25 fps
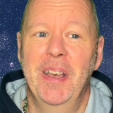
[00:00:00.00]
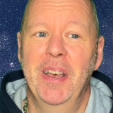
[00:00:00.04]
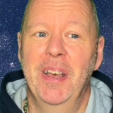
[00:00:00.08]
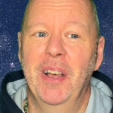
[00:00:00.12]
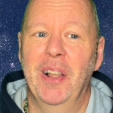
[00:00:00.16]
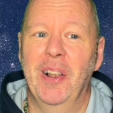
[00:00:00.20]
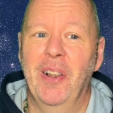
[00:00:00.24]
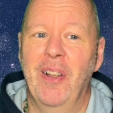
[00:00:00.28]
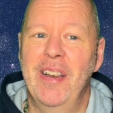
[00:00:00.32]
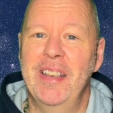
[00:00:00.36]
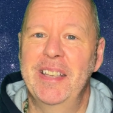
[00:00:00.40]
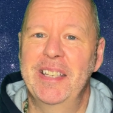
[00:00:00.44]

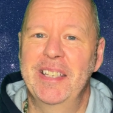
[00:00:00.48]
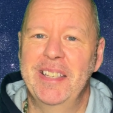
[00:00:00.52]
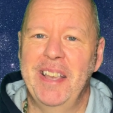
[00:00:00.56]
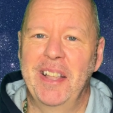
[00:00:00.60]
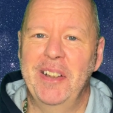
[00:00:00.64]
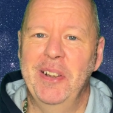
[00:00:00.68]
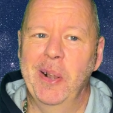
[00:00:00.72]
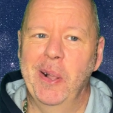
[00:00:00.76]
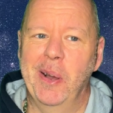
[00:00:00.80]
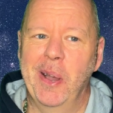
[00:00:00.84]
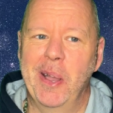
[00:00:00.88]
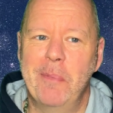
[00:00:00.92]
like
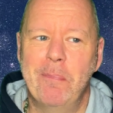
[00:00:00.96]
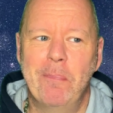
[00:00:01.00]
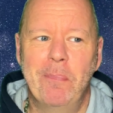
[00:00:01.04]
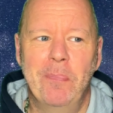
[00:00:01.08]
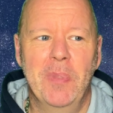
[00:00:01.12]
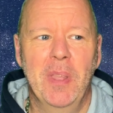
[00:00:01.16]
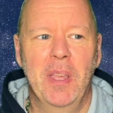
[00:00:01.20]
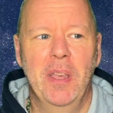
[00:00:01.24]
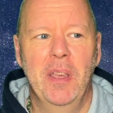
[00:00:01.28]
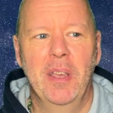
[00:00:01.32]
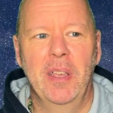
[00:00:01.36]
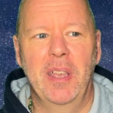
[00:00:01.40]
sunlight,
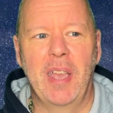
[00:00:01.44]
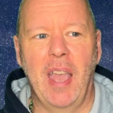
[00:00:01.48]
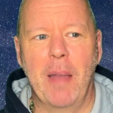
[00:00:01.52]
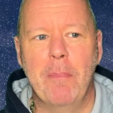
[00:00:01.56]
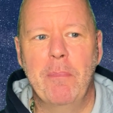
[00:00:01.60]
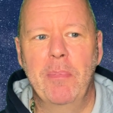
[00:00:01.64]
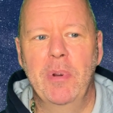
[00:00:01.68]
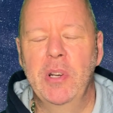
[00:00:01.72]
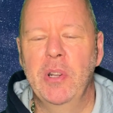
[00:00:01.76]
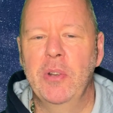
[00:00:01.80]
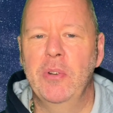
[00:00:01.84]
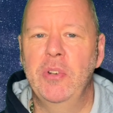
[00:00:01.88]
can
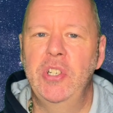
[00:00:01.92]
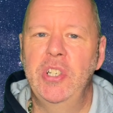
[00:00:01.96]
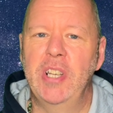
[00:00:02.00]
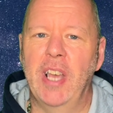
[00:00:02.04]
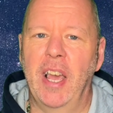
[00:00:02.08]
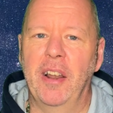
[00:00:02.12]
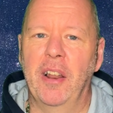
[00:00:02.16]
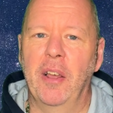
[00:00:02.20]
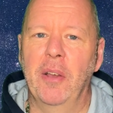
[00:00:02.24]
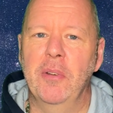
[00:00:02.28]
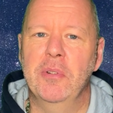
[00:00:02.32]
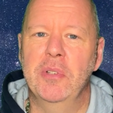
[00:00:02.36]
produce
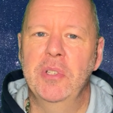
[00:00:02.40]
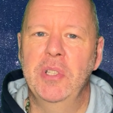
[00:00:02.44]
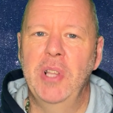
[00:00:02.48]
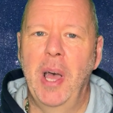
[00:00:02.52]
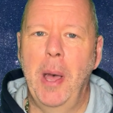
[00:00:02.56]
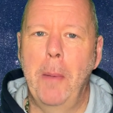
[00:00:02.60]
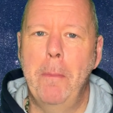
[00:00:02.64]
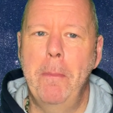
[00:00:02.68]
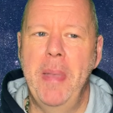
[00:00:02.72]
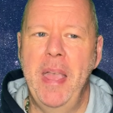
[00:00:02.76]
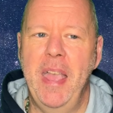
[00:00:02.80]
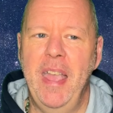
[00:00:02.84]
shadows that
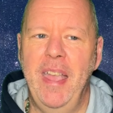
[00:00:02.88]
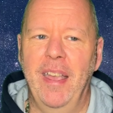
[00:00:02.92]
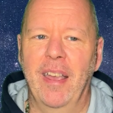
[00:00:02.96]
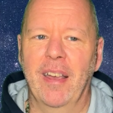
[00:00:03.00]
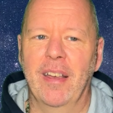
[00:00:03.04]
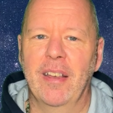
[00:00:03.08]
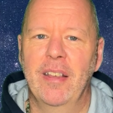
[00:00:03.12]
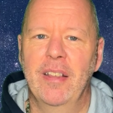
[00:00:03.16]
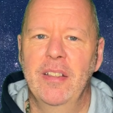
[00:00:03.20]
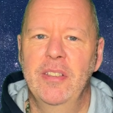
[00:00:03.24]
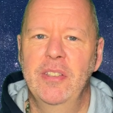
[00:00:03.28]
appear